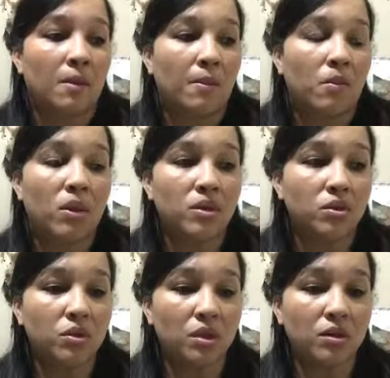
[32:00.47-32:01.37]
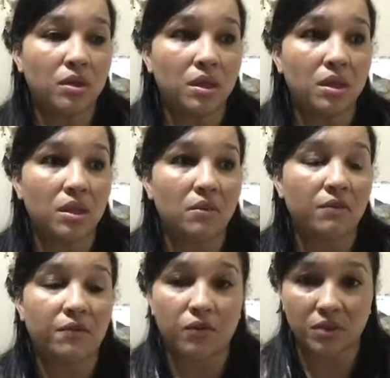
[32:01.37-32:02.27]
when you don't
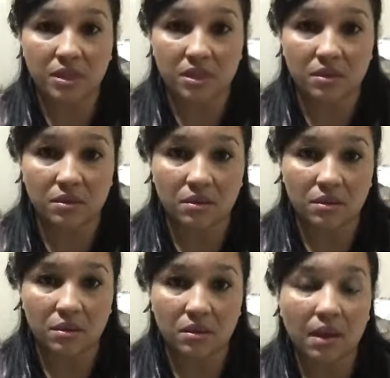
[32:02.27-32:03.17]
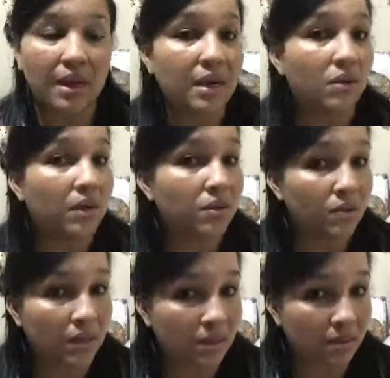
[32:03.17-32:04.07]
force it, and I know that you
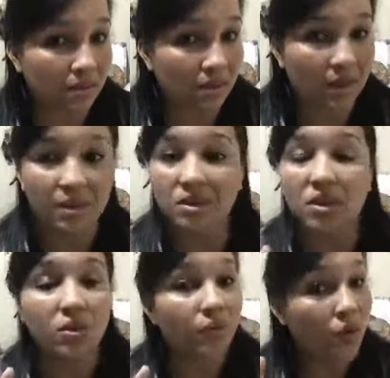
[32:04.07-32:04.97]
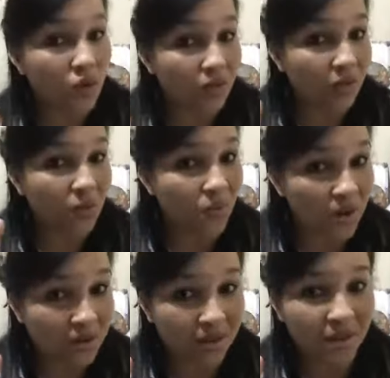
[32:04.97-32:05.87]
need it, and it's not wrong that you
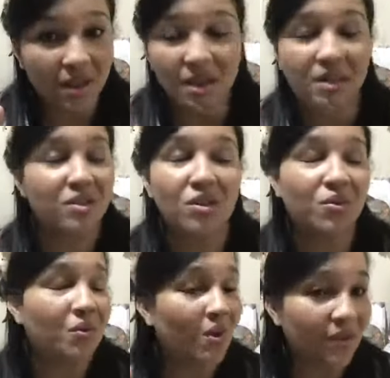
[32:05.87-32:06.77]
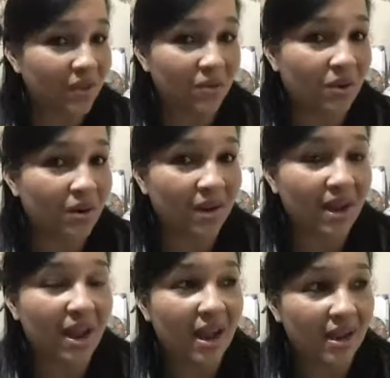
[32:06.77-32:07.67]
want it, it's not wrong that you are
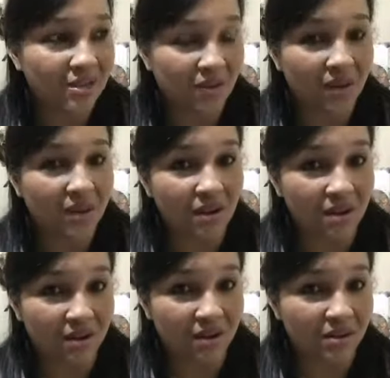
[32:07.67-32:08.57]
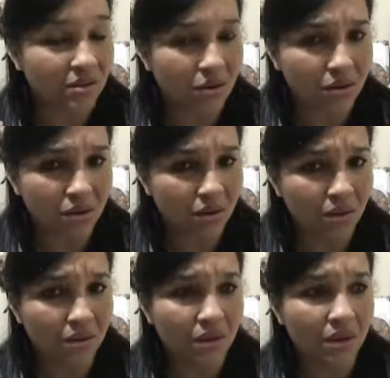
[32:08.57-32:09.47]
trying hard.
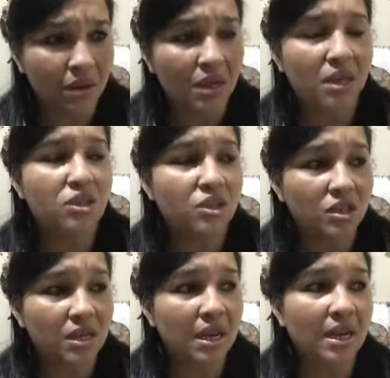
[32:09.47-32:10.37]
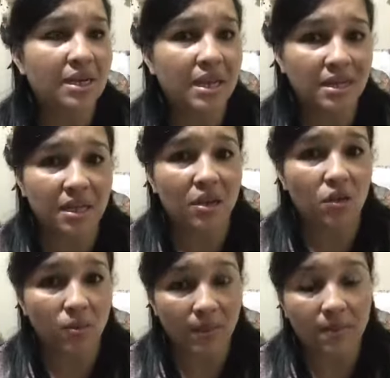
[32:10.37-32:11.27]
No. It's just like, that's the
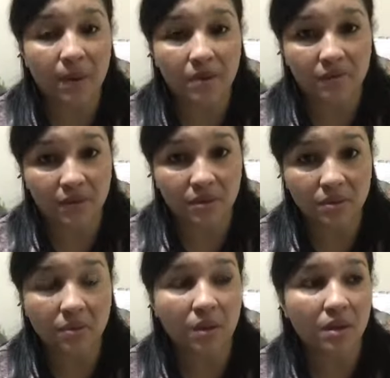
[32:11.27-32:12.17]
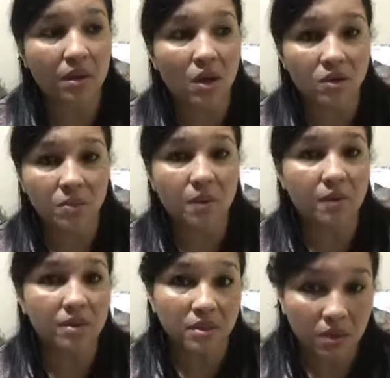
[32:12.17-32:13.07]
human part of us. But our
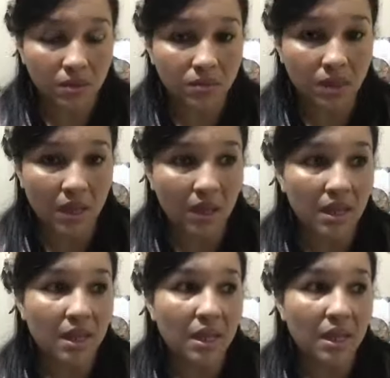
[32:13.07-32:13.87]
spirit knows that